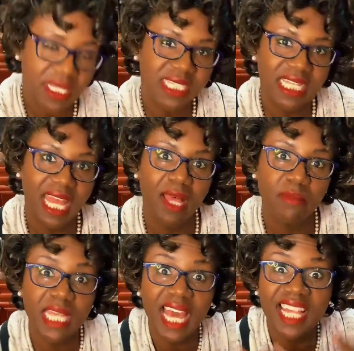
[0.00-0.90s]
because it
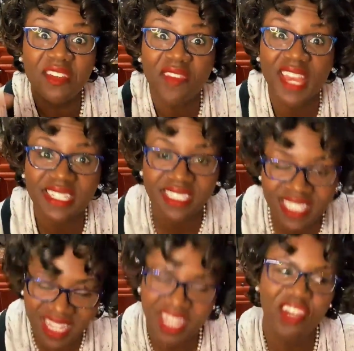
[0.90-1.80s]
helps
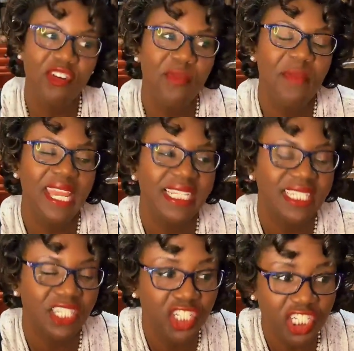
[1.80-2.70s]
elevate your
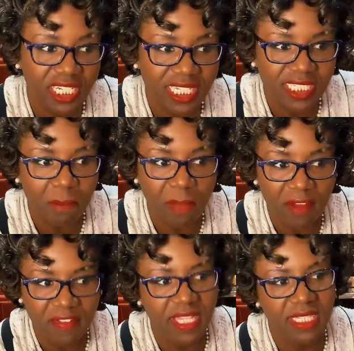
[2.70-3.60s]
baked goods,
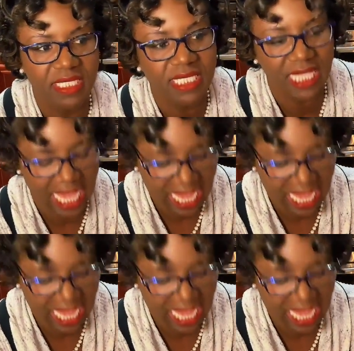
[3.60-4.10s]
muffins,